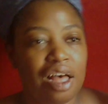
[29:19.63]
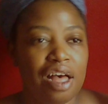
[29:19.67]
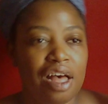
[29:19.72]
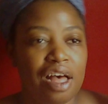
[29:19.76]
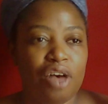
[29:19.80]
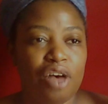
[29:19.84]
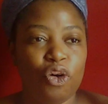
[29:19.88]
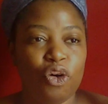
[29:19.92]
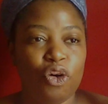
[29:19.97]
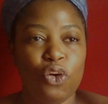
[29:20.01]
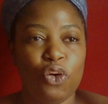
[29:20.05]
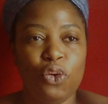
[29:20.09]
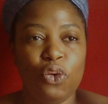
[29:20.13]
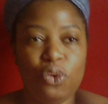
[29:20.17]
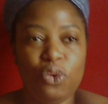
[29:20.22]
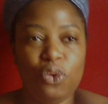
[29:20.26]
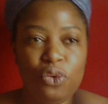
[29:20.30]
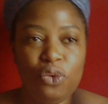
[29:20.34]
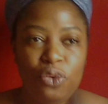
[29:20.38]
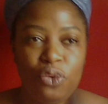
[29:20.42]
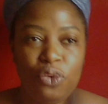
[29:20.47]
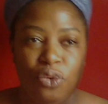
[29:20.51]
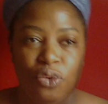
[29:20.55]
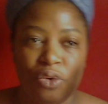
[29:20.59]
who
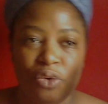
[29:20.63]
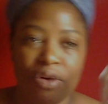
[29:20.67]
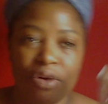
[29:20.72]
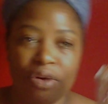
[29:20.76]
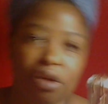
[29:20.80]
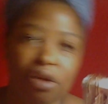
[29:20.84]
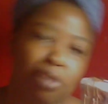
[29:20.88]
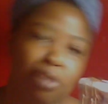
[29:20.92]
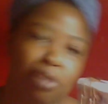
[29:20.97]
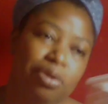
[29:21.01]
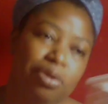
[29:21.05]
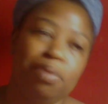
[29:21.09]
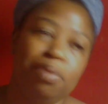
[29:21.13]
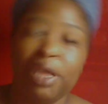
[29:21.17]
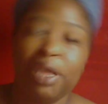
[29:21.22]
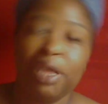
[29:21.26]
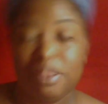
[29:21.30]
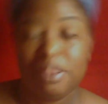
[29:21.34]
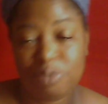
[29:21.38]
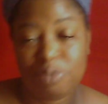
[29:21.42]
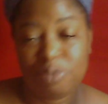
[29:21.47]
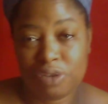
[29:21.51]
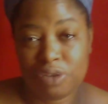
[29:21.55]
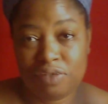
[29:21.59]
we met in the
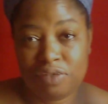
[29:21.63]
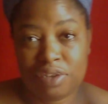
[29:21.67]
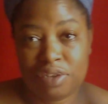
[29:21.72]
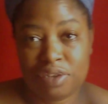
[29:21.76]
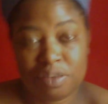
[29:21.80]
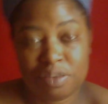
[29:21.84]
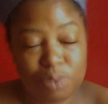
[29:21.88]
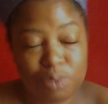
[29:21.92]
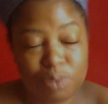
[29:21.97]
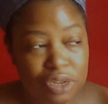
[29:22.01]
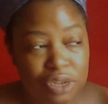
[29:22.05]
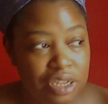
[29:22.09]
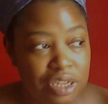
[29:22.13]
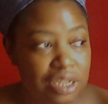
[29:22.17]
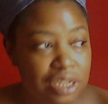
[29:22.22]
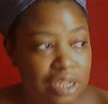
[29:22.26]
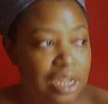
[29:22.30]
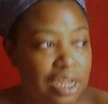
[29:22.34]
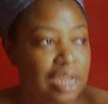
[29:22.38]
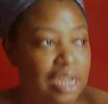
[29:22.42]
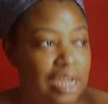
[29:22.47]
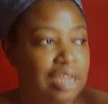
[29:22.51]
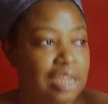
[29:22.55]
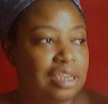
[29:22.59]
previous book.
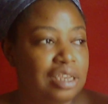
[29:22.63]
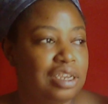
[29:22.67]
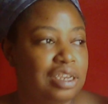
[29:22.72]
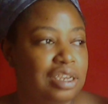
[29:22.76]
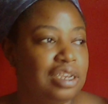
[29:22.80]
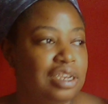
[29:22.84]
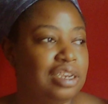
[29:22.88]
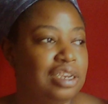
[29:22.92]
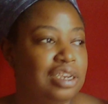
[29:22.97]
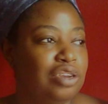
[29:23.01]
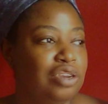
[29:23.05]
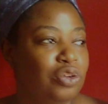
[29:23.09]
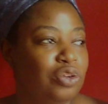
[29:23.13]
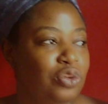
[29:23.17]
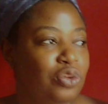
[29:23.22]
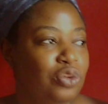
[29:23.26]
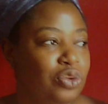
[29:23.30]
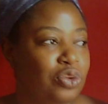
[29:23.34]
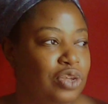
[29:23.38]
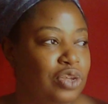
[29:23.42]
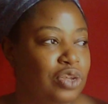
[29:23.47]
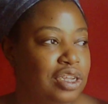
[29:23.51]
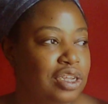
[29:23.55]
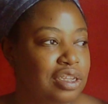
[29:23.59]
Dean, who
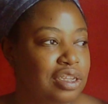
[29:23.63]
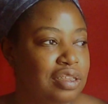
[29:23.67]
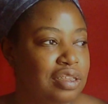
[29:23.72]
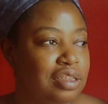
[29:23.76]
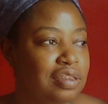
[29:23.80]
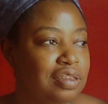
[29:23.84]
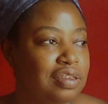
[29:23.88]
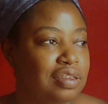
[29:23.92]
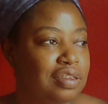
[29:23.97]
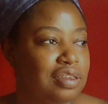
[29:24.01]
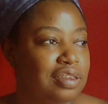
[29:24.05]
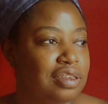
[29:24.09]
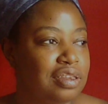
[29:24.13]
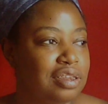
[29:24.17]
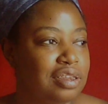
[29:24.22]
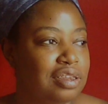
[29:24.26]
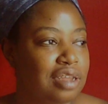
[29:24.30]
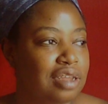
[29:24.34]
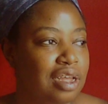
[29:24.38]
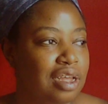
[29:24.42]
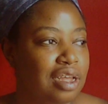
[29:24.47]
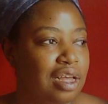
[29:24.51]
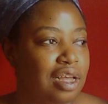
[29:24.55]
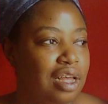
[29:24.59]
is
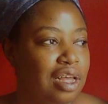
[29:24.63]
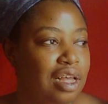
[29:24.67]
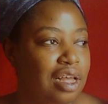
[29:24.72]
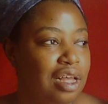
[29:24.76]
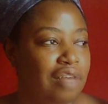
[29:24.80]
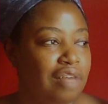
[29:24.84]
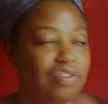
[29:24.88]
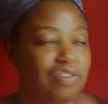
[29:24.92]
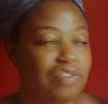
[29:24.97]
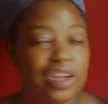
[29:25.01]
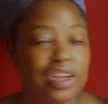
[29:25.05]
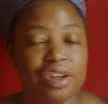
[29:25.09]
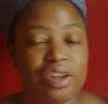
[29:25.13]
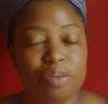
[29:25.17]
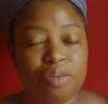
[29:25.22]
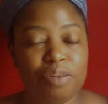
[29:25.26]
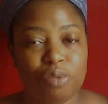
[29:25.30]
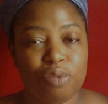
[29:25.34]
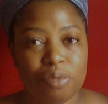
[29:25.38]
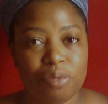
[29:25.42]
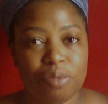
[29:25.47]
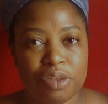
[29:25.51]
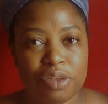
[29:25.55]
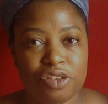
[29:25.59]
very
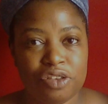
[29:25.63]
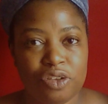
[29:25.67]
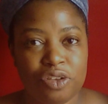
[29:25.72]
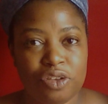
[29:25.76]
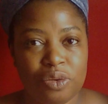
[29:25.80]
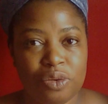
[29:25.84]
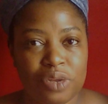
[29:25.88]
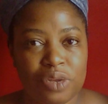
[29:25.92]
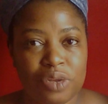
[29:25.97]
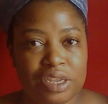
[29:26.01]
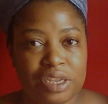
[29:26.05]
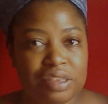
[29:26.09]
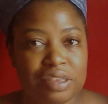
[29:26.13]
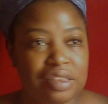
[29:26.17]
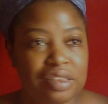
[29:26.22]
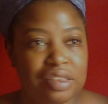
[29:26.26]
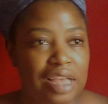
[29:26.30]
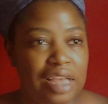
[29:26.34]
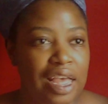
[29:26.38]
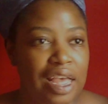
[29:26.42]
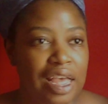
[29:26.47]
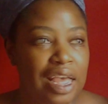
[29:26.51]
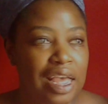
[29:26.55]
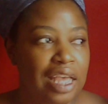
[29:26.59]
promiscuous
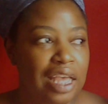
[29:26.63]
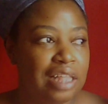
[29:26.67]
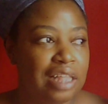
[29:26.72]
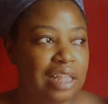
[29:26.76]
and